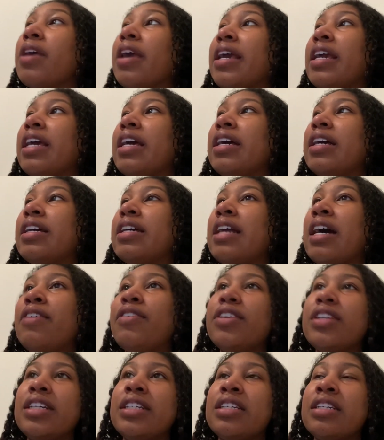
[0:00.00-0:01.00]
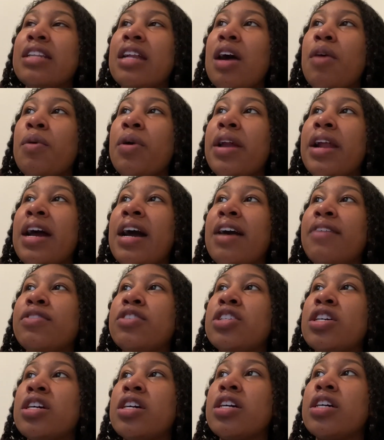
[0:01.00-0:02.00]
And I really did not want to have
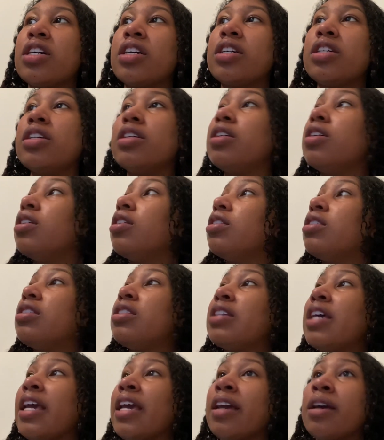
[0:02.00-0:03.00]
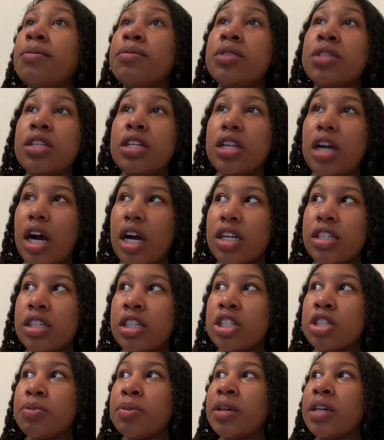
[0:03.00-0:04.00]
to take him to the
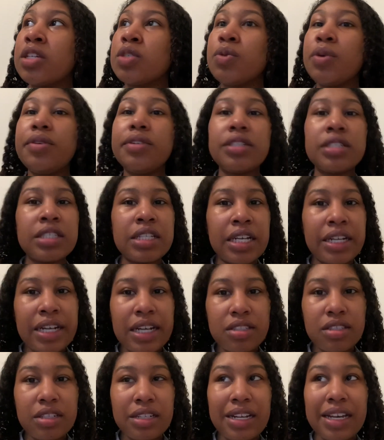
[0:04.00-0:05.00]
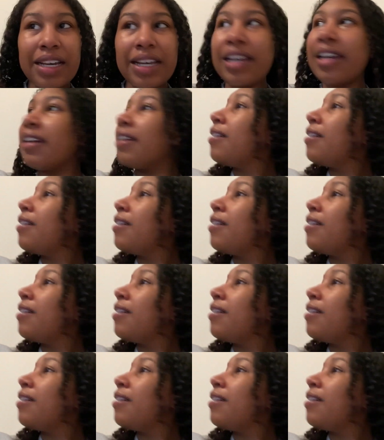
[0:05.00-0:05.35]
doctors because we were just there yesterday.